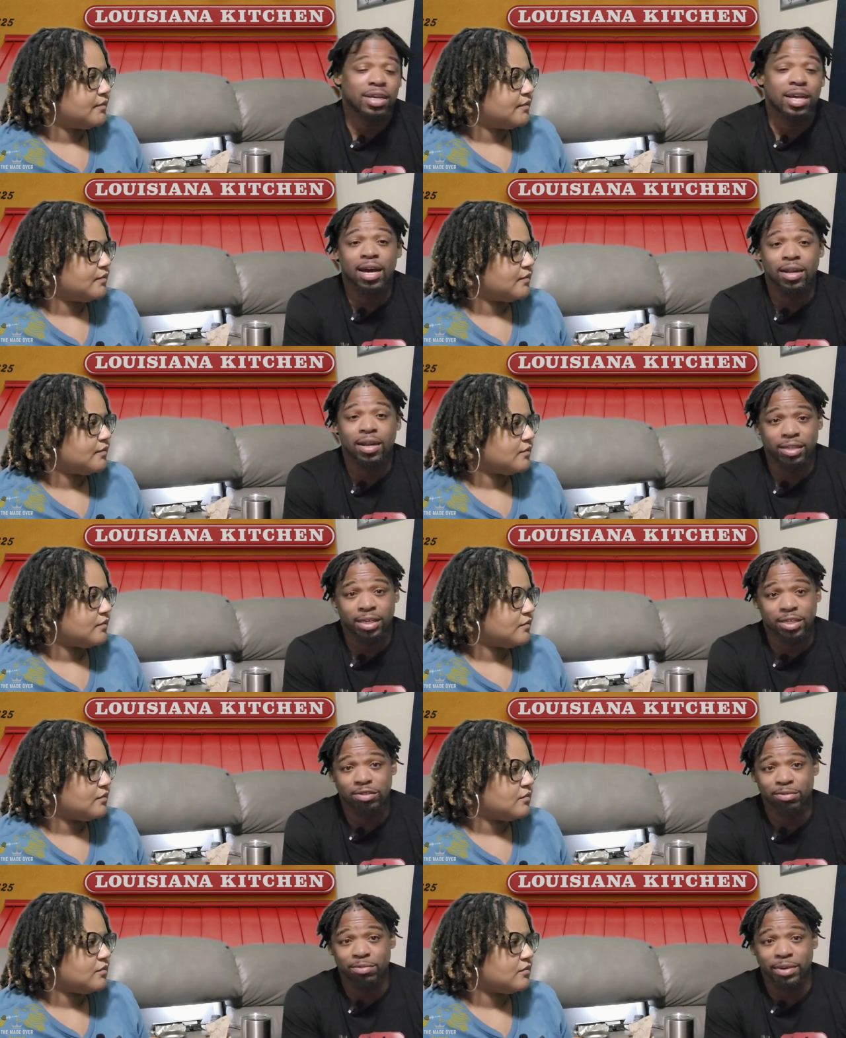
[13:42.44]
Speaker 1: see how
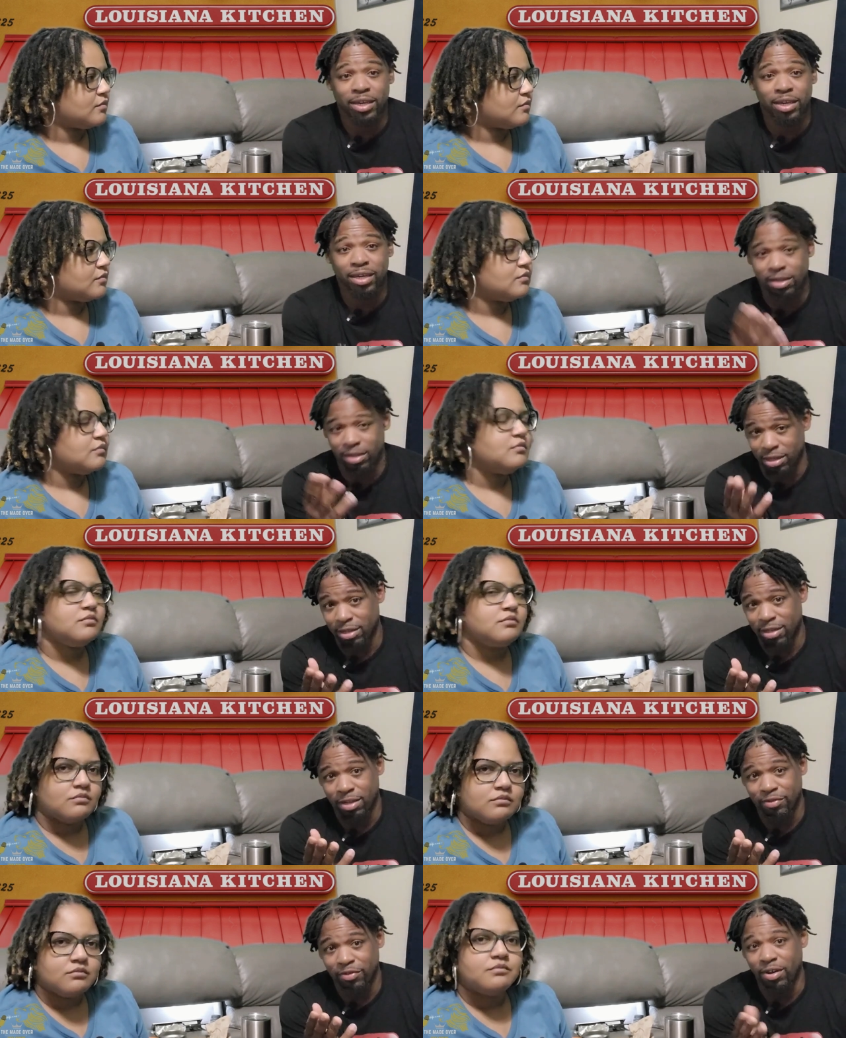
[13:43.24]
things are made
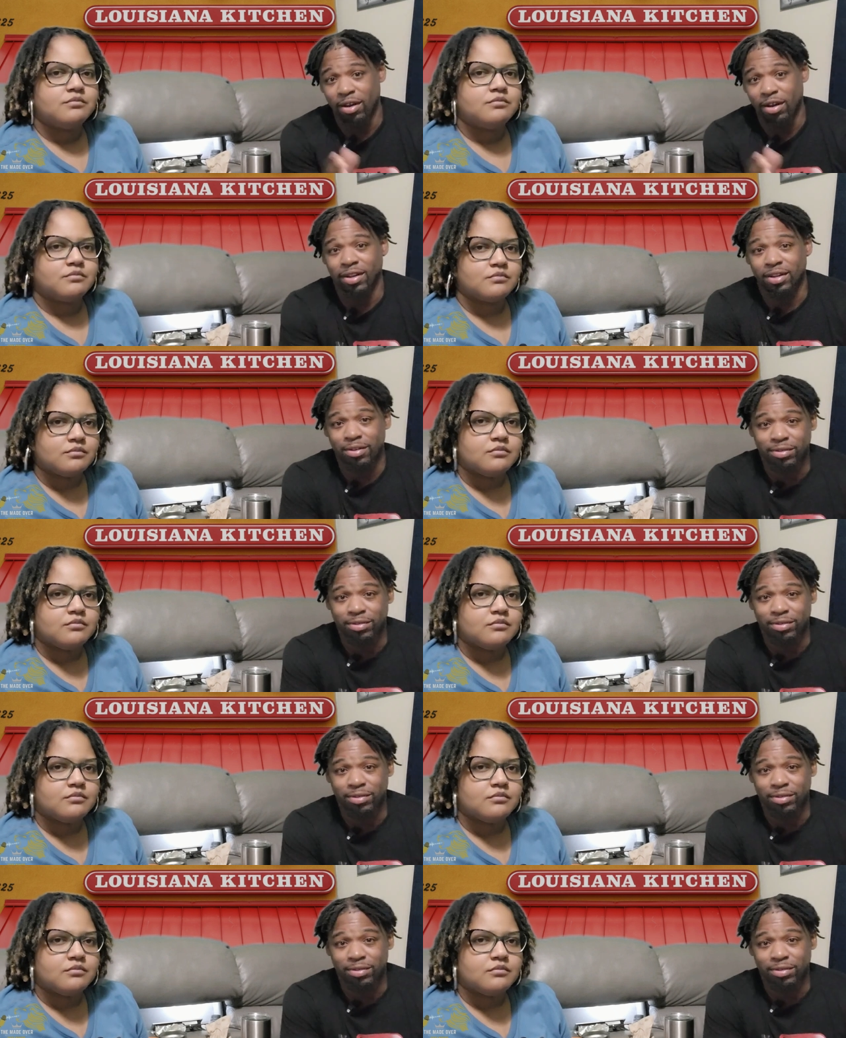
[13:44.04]
if y'all